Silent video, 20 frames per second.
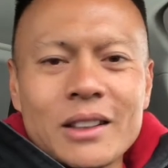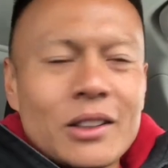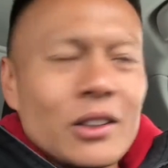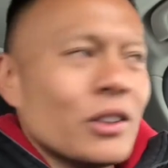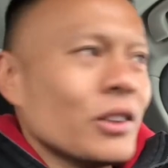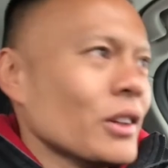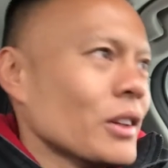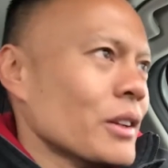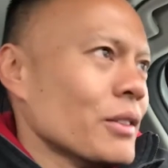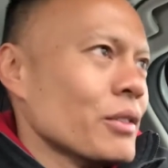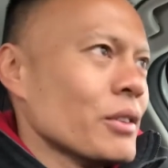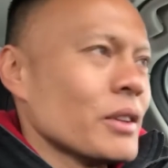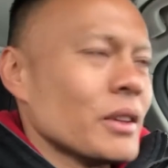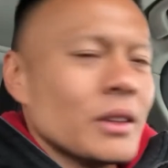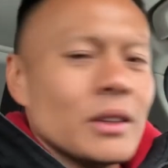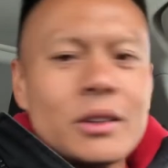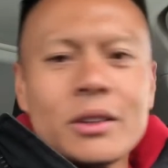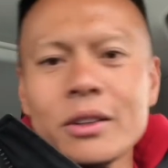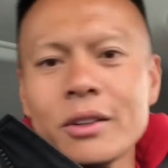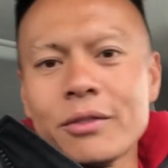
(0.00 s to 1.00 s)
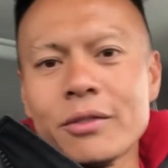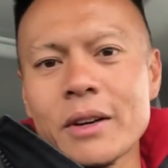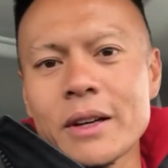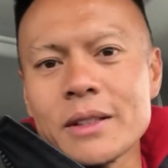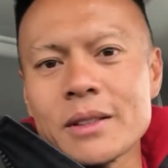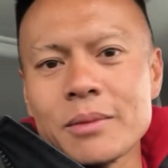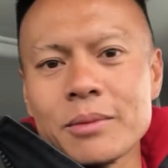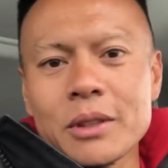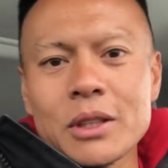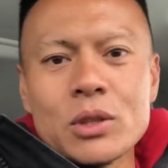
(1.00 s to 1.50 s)
Learn to live with it. Learn to
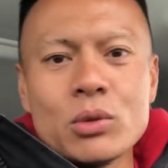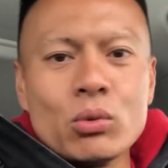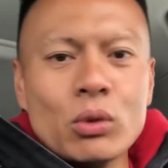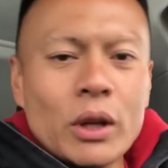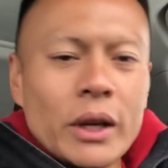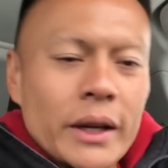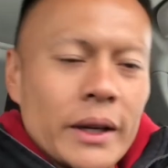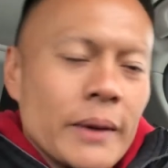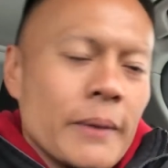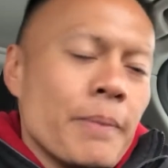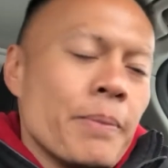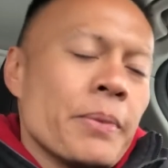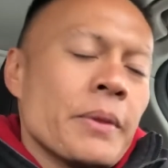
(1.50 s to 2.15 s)
find something you like.